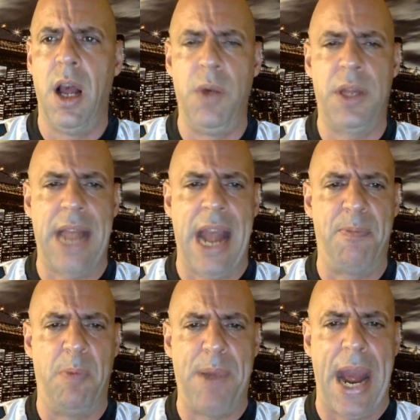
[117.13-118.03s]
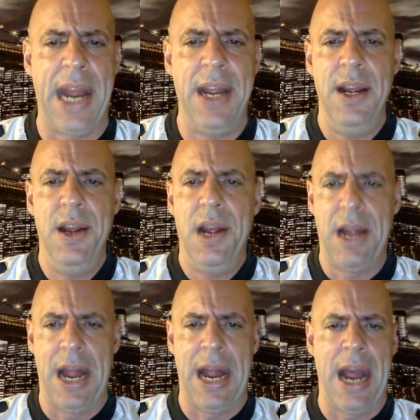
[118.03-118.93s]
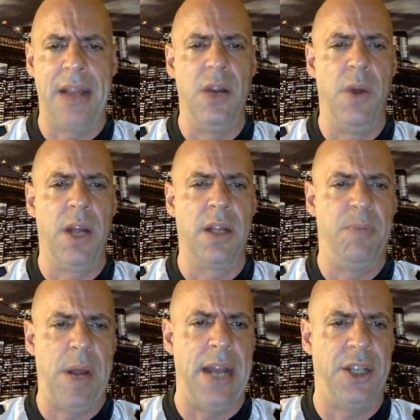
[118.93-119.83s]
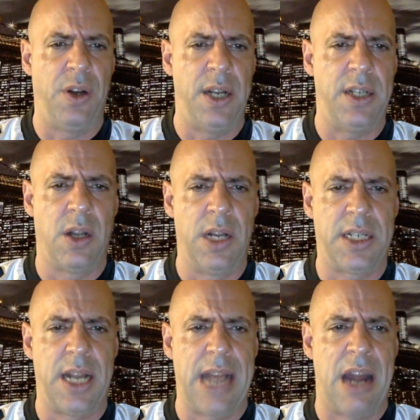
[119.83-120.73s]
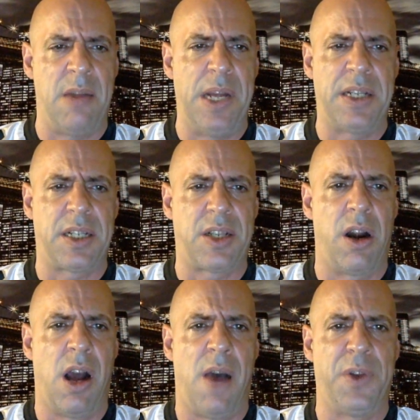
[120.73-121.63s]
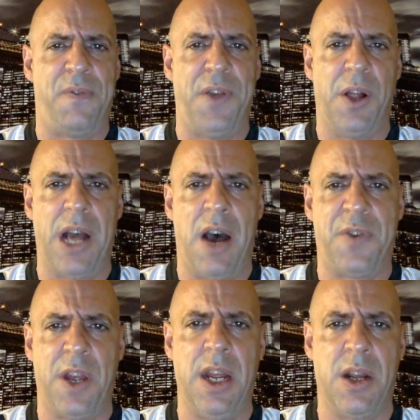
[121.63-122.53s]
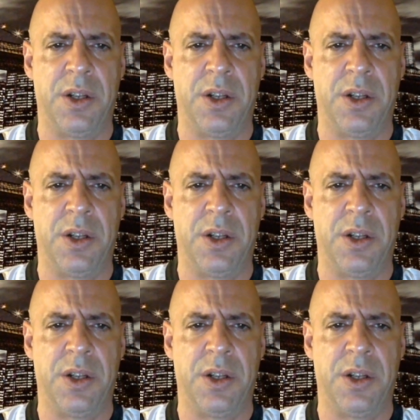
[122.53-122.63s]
Tampa Bay and the New England Patriots. So let's get down to business. Start off with the Philadelphia Eagles.